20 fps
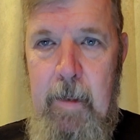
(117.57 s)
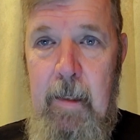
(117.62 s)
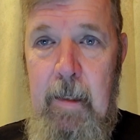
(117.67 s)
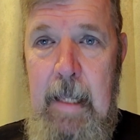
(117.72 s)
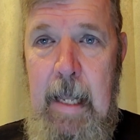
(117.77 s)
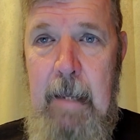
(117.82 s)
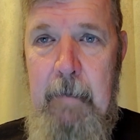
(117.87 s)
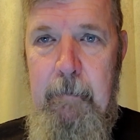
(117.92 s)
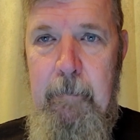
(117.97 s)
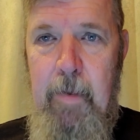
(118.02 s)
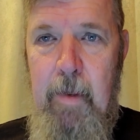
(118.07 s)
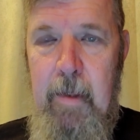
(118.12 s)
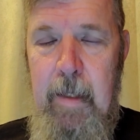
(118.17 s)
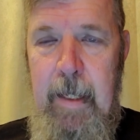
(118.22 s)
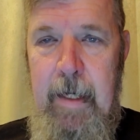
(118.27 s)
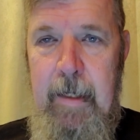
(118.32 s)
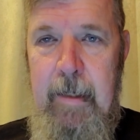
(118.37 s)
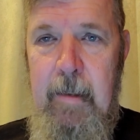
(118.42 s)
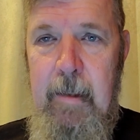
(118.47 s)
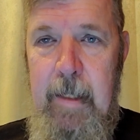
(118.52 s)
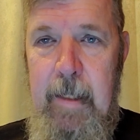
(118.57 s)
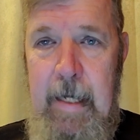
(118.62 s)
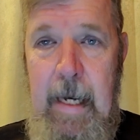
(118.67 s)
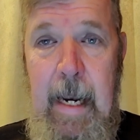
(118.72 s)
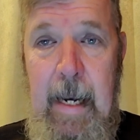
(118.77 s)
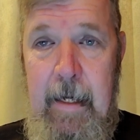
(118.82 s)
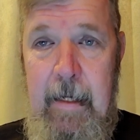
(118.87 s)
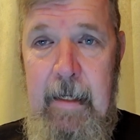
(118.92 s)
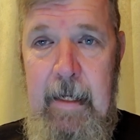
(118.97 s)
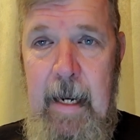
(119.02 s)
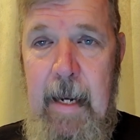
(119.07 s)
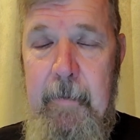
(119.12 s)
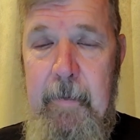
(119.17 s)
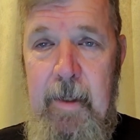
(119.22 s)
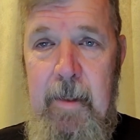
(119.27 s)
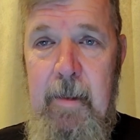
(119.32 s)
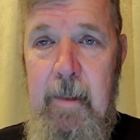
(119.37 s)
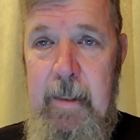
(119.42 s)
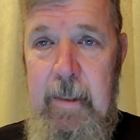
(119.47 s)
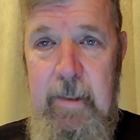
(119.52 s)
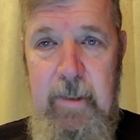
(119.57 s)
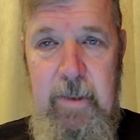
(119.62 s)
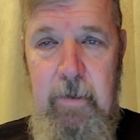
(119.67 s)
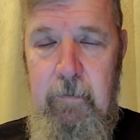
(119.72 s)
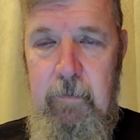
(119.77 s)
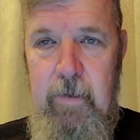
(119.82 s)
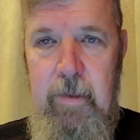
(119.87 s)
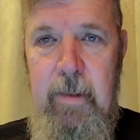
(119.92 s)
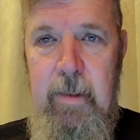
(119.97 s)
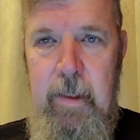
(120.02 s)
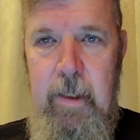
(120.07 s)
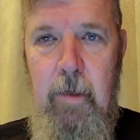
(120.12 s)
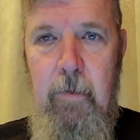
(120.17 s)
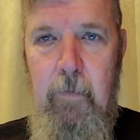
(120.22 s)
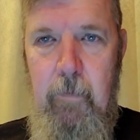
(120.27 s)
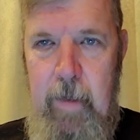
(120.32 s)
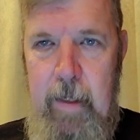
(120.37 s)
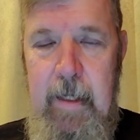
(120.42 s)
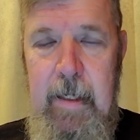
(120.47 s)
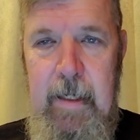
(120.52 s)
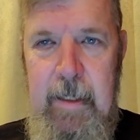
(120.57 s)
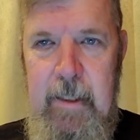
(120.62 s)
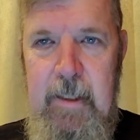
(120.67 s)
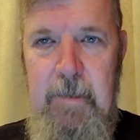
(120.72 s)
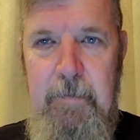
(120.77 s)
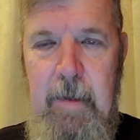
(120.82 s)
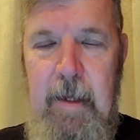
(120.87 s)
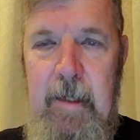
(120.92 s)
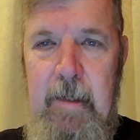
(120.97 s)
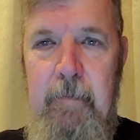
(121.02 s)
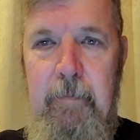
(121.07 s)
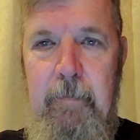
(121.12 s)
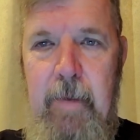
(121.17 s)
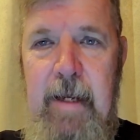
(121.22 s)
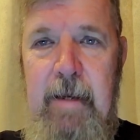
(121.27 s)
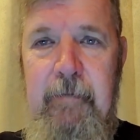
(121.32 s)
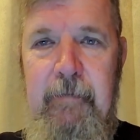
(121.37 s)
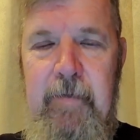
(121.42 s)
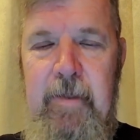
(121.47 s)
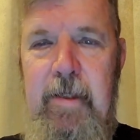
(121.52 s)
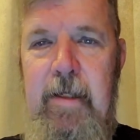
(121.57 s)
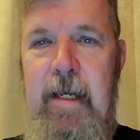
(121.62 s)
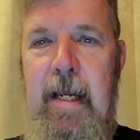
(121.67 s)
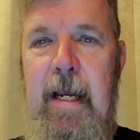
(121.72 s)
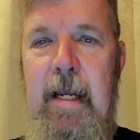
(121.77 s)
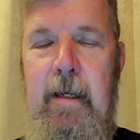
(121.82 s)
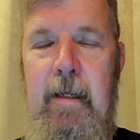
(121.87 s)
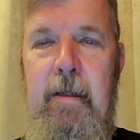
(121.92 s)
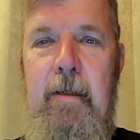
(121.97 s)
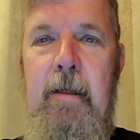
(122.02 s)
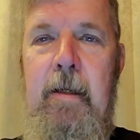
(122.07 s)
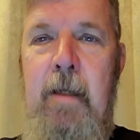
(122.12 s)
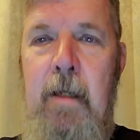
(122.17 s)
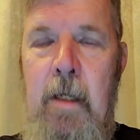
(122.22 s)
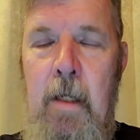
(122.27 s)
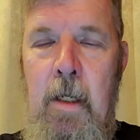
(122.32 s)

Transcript: A lot politically, economically. So, you know, we can expect beef to get